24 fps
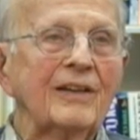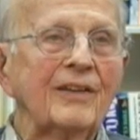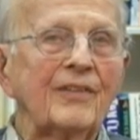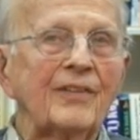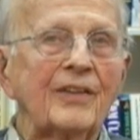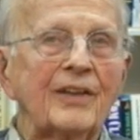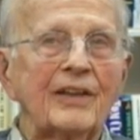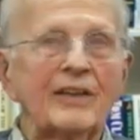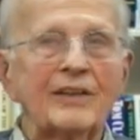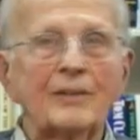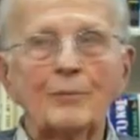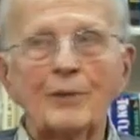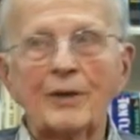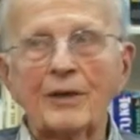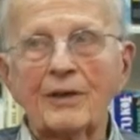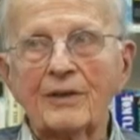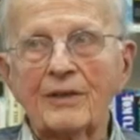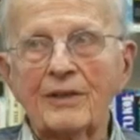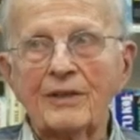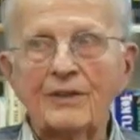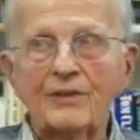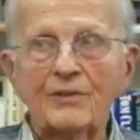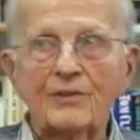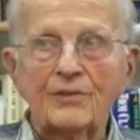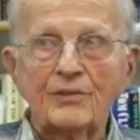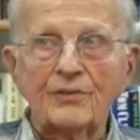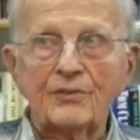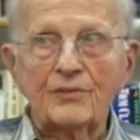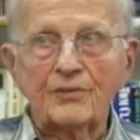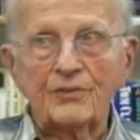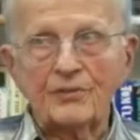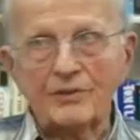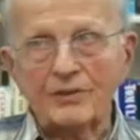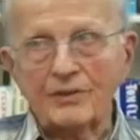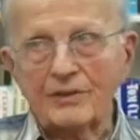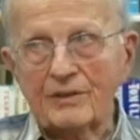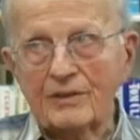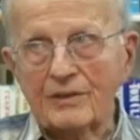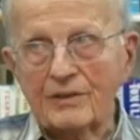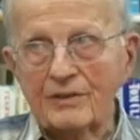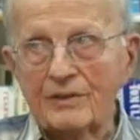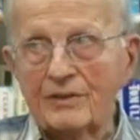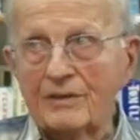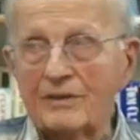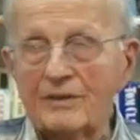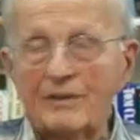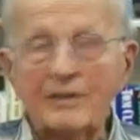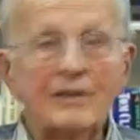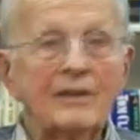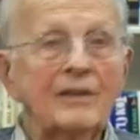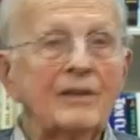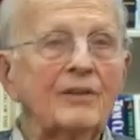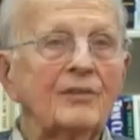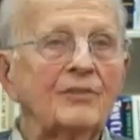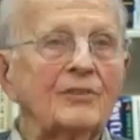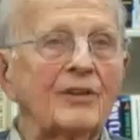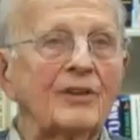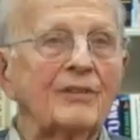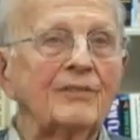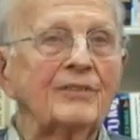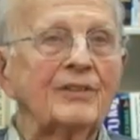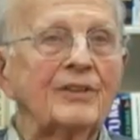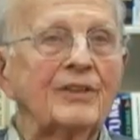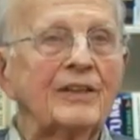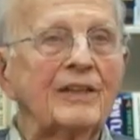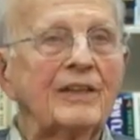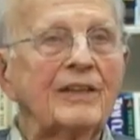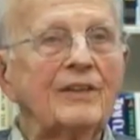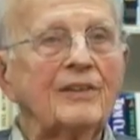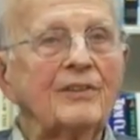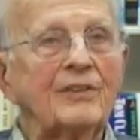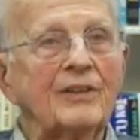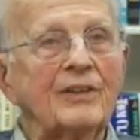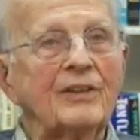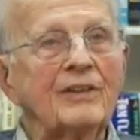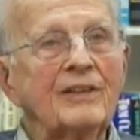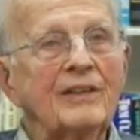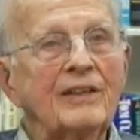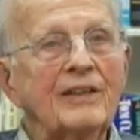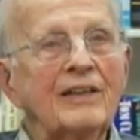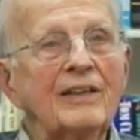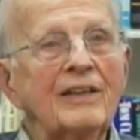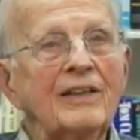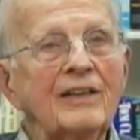then about ages 17 and 18,